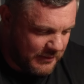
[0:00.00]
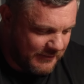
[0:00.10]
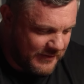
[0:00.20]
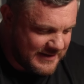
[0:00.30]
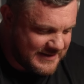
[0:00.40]

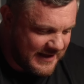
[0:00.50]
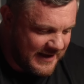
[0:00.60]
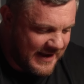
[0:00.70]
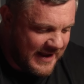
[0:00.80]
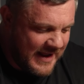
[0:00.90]
believe he is
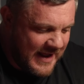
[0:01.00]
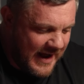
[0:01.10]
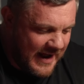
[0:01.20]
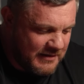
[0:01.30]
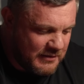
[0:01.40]
the
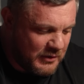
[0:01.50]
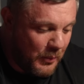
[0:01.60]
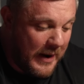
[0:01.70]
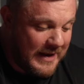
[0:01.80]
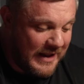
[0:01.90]
under
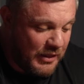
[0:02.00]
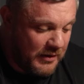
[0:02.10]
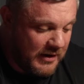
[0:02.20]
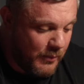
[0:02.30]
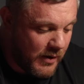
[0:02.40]

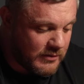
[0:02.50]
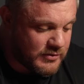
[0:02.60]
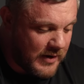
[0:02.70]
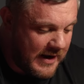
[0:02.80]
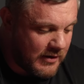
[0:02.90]
23 world
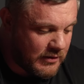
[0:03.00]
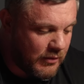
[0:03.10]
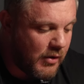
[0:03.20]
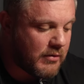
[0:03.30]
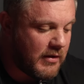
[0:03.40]
record
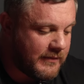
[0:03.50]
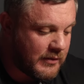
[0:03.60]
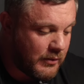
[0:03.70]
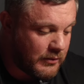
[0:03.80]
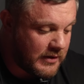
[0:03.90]
loglift
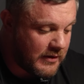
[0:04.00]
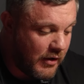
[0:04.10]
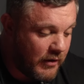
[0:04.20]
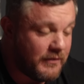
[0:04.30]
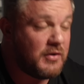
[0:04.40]
holder
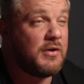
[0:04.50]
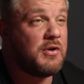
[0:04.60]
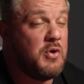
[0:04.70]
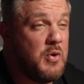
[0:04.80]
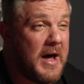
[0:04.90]
of
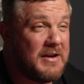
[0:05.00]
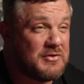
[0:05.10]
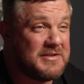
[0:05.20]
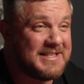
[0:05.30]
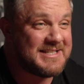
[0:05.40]

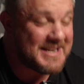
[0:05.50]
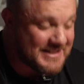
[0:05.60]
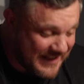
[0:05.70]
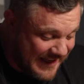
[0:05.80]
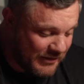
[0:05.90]

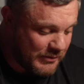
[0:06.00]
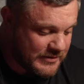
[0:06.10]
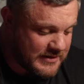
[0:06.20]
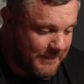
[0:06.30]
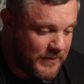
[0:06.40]
206
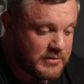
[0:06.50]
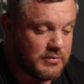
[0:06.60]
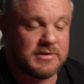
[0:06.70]
kilos. So